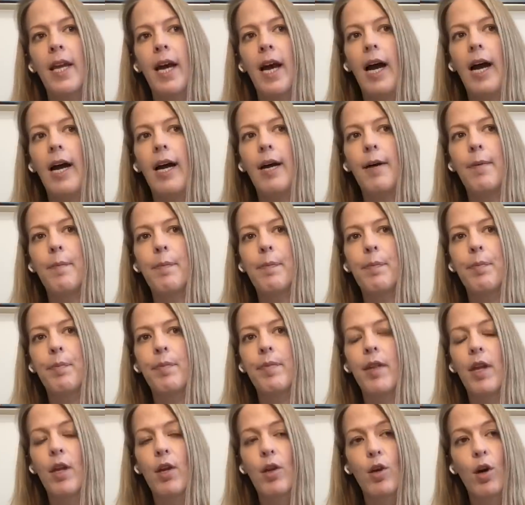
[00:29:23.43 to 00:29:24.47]

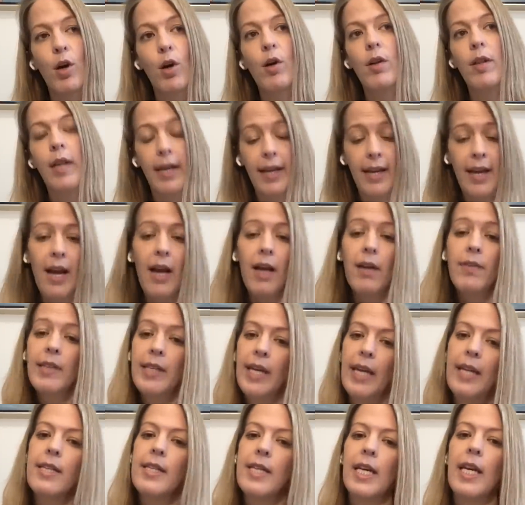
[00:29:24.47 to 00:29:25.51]
go like have an
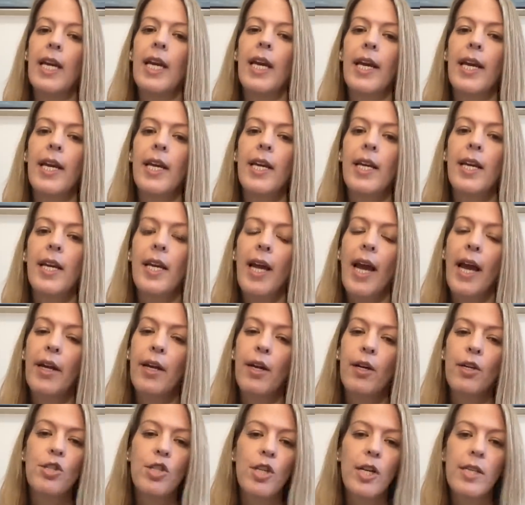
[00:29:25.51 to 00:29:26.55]
NDE and
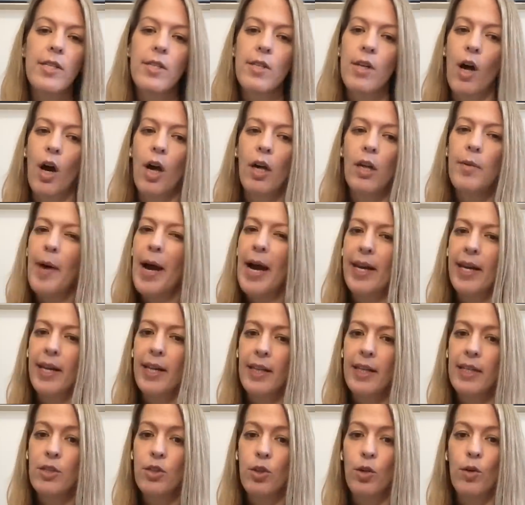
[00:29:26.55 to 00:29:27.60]
are just
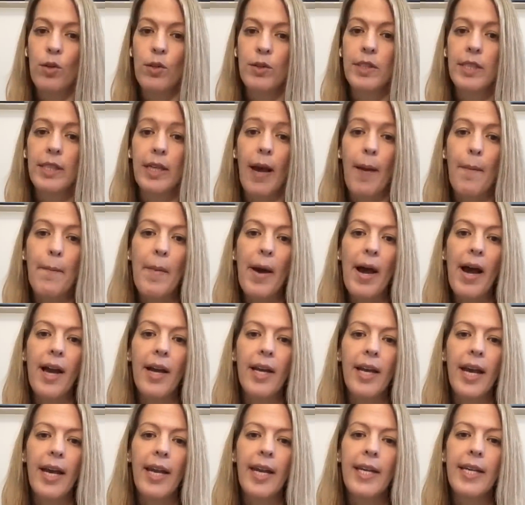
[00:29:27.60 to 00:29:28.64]
automatically told to come back.
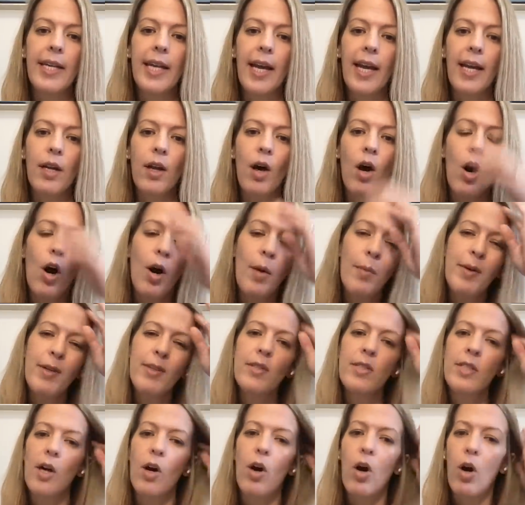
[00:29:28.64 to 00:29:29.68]
And again,
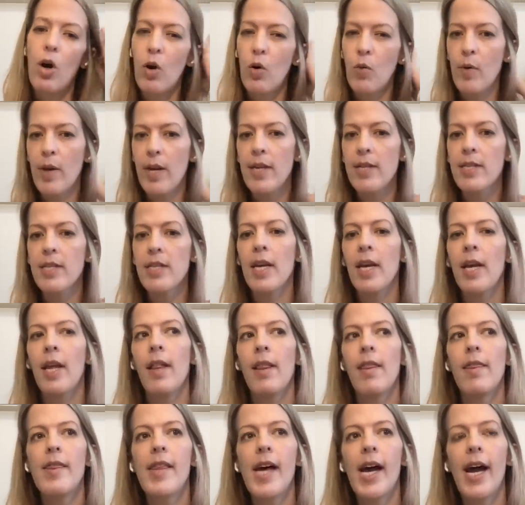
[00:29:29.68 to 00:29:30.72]
almost always,
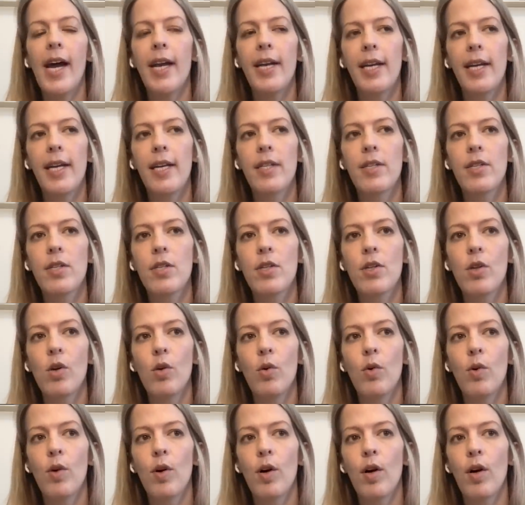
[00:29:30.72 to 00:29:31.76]
that is
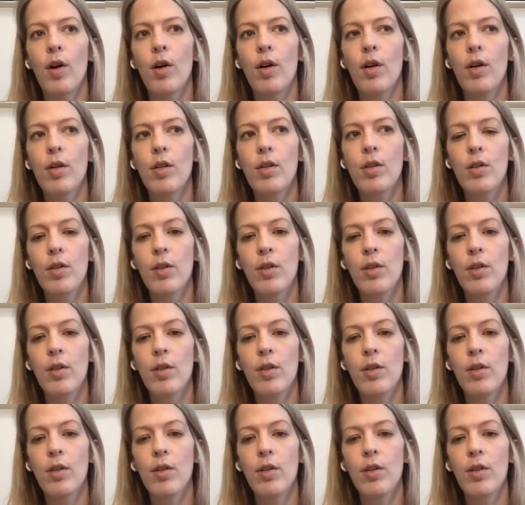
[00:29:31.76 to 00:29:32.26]
your